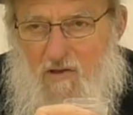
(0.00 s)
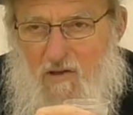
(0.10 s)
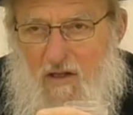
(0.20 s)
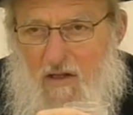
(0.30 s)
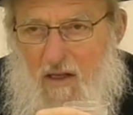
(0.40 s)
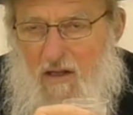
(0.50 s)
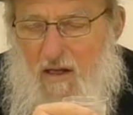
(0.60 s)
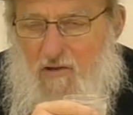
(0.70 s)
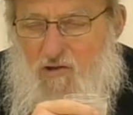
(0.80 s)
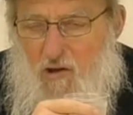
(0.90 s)
the city that
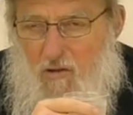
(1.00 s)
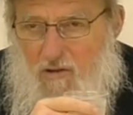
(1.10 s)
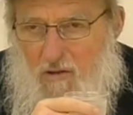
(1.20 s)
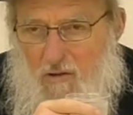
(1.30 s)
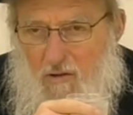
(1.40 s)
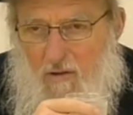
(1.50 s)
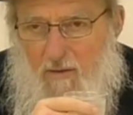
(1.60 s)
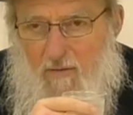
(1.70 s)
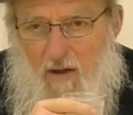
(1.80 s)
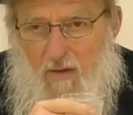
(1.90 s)
he has chosen,
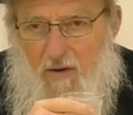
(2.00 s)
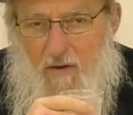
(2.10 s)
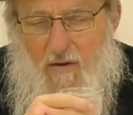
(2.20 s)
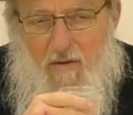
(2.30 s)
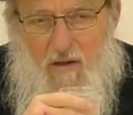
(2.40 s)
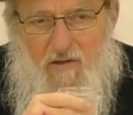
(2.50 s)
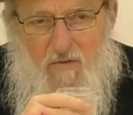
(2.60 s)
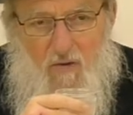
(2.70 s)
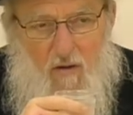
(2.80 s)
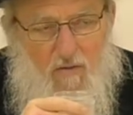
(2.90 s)
and there it's
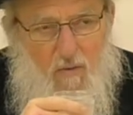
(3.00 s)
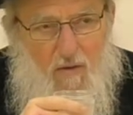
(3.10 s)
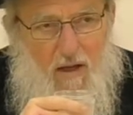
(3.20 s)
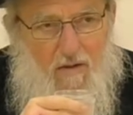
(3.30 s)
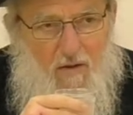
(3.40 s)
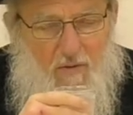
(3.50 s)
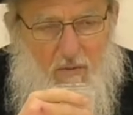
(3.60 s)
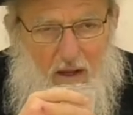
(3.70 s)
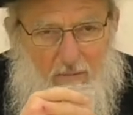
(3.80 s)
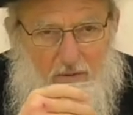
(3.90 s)
invulnerable, and nothing
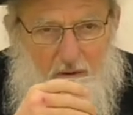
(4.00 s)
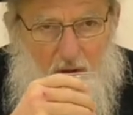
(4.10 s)
will happen.